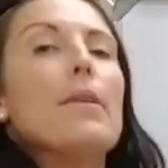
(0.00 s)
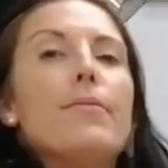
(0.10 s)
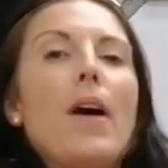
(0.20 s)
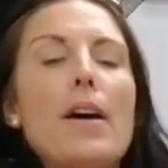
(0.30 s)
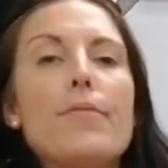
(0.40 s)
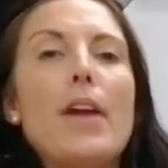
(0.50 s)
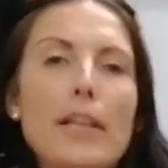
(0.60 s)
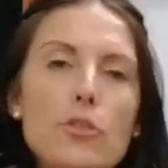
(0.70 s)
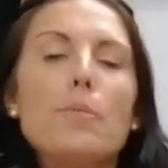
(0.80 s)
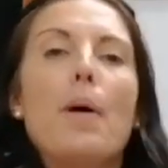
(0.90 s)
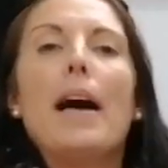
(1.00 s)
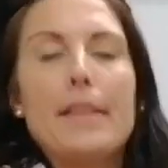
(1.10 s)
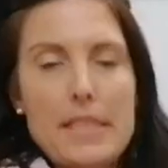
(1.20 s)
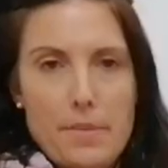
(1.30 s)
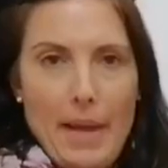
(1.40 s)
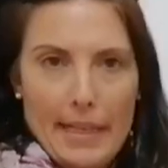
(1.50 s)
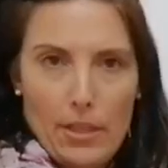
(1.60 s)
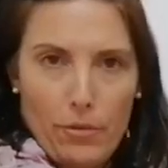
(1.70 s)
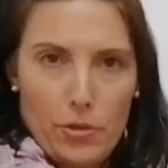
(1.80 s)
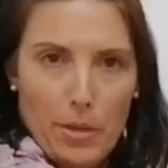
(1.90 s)
5 rand to buy this
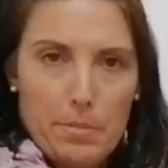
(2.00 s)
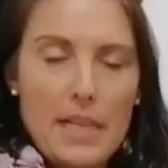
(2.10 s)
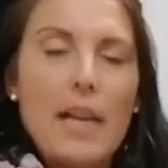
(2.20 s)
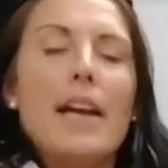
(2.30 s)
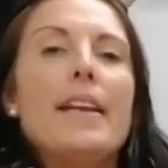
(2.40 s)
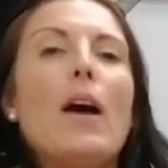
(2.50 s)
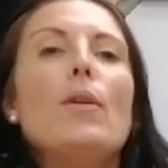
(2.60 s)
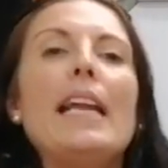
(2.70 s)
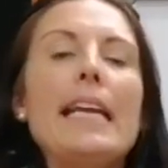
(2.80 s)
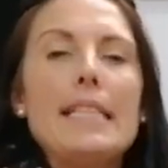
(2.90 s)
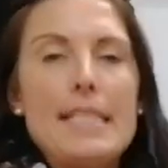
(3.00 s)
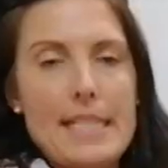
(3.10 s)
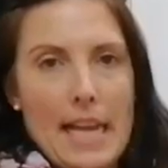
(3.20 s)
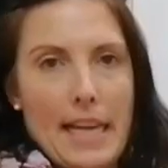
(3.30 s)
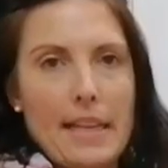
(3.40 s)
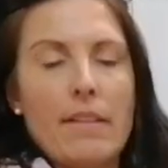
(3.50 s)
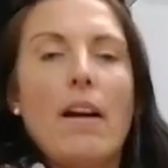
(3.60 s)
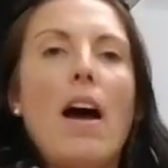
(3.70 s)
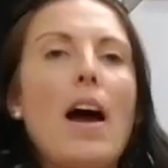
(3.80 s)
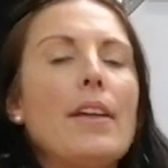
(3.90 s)
packet of chips. Now let's say
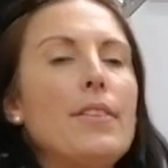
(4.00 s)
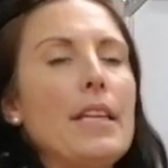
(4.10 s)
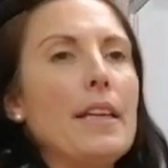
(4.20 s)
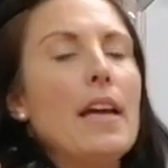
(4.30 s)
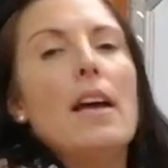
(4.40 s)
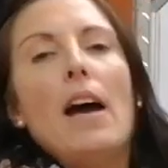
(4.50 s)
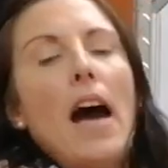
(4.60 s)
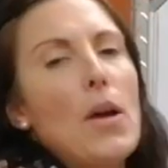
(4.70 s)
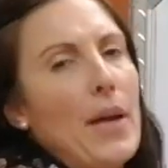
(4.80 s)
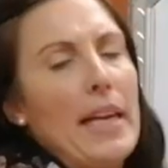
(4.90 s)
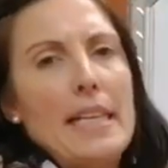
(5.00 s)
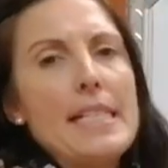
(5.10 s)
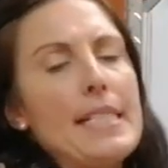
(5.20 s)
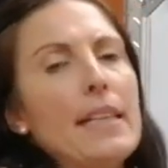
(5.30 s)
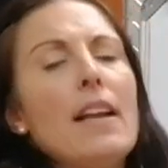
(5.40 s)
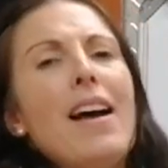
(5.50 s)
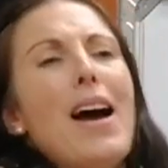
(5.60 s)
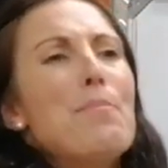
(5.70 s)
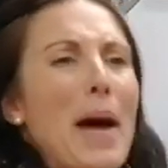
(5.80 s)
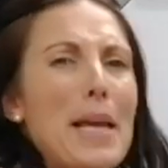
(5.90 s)
I think, okay, listen,
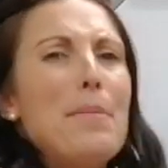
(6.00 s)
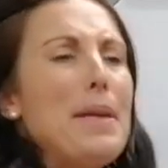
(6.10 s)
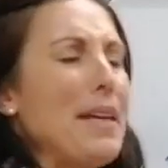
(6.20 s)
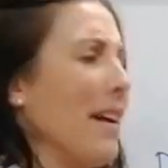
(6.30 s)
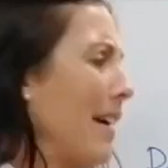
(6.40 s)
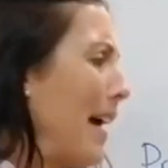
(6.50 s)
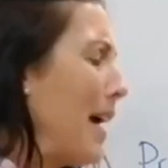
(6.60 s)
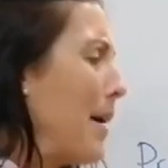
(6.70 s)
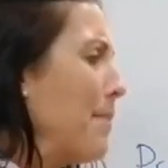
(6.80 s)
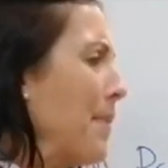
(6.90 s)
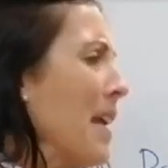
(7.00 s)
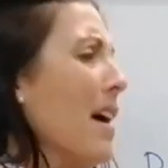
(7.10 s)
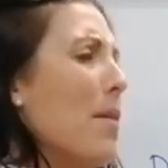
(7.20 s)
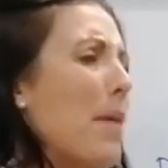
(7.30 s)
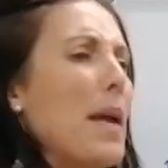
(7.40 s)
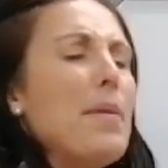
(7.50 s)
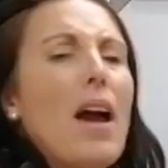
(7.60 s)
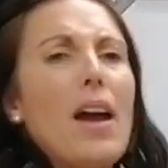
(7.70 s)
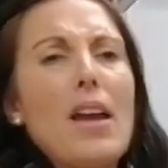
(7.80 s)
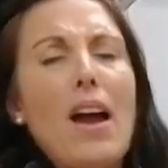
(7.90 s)
maybe
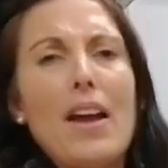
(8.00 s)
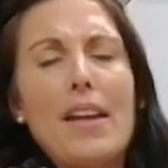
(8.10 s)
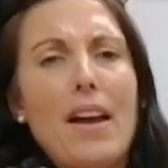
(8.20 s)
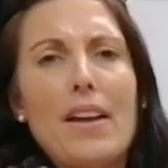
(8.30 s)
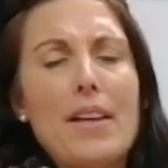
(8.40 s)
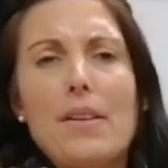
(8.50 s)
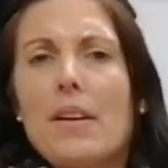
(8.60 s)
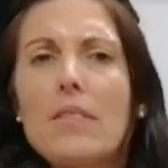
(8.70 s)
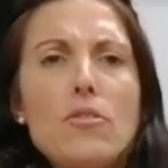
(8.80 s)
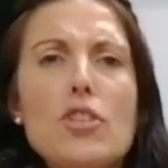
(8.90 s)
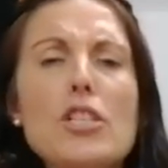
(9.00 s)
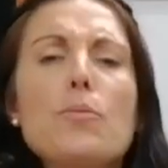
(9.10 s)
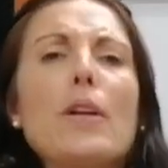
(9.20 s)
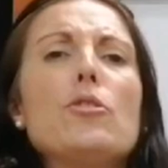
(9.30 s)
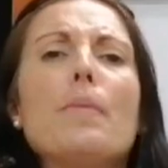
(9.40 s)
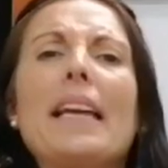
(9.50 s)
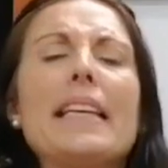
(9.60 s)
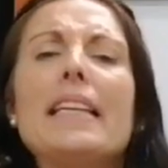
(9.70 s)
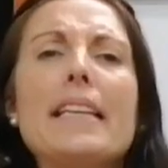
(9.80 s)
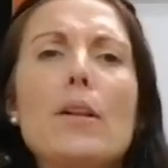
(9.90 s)
I just want to
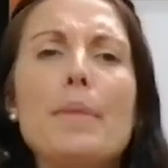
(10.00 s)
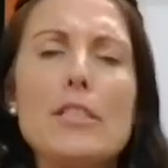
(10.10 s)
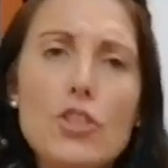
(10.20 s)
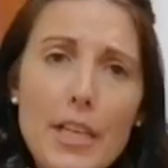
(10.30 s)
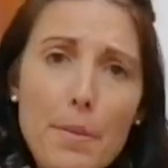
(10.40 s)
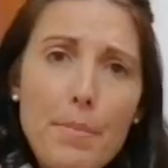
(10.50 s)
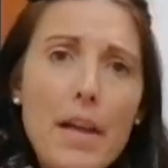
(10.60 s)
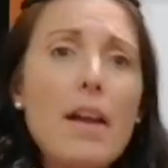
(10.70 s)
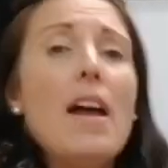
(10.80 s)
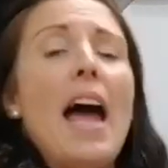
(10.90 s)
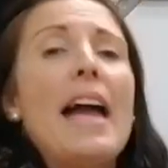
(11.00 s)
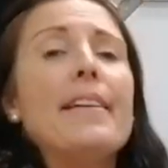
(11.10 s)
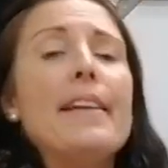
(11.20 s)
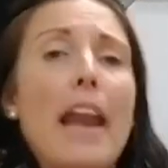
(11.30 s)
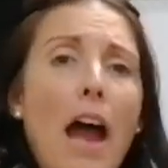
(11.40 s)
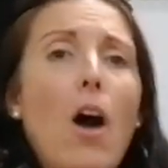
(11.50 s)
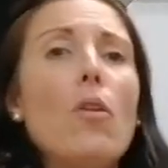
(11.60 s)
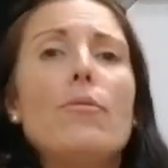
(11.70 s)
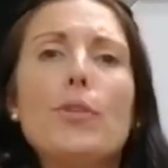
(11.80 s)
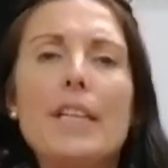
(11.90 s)
make it a little bit cheaper, and
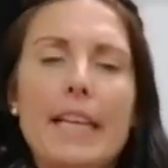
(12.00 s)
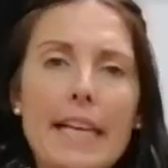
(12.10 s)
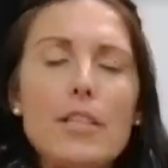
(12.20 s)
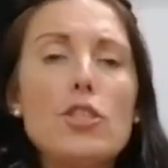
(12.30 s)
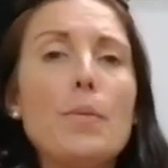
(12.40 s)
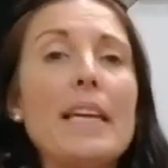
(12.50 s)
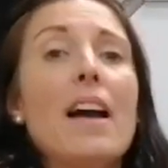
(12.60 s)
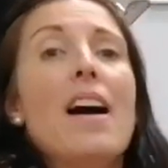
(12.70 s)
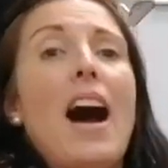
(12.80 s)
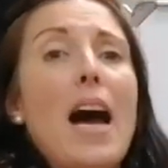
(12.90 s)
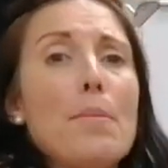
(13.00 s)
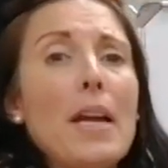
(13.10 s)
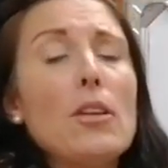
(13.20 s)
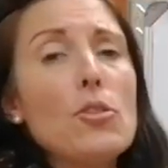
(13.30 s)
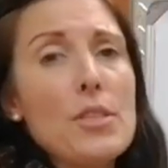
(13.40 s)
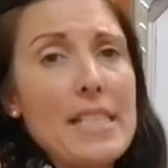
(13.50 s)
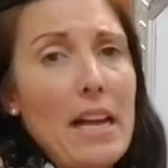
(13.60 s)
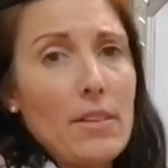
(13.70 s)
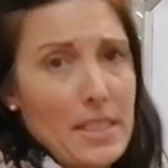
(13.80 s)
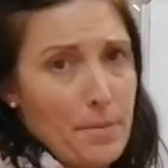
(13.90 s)
now for the next week I'm going to
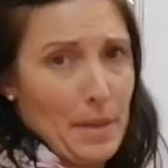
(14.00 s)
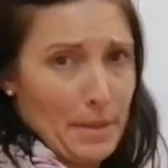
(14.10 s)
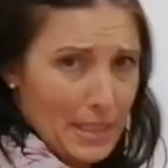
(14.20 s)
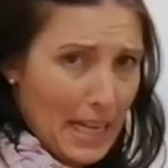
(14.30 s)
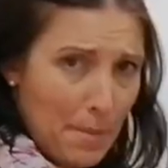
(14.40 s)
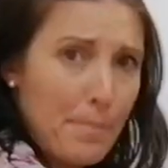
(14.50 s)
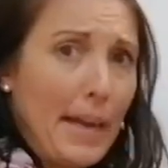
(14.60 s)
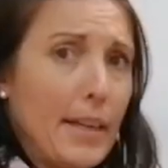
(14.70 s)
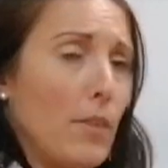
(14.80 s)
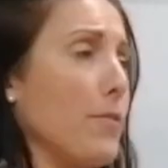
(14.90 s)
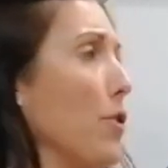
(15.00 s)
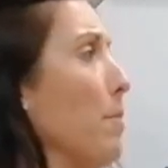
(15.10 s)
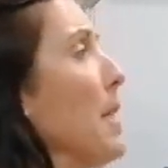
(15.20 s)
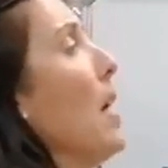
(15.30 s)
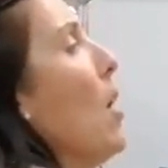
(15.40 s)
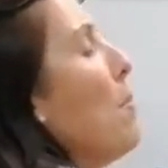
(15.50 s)
sell this same packet of chips